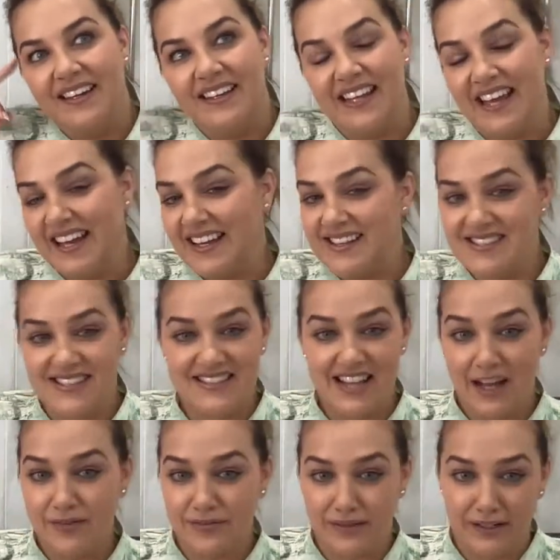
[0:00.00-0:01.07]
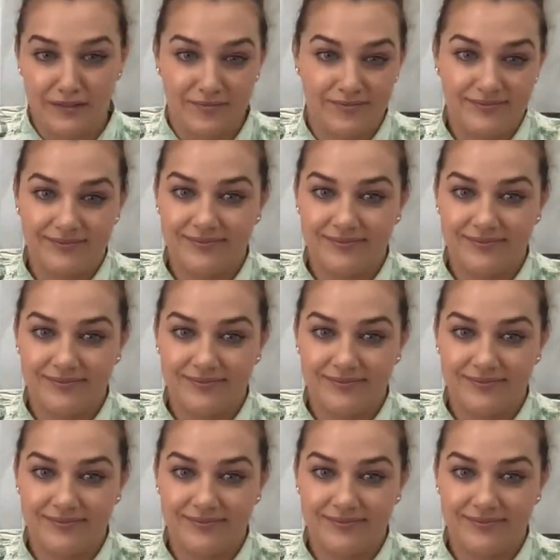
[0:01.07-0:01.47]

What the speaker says: yeah, it's a tough one.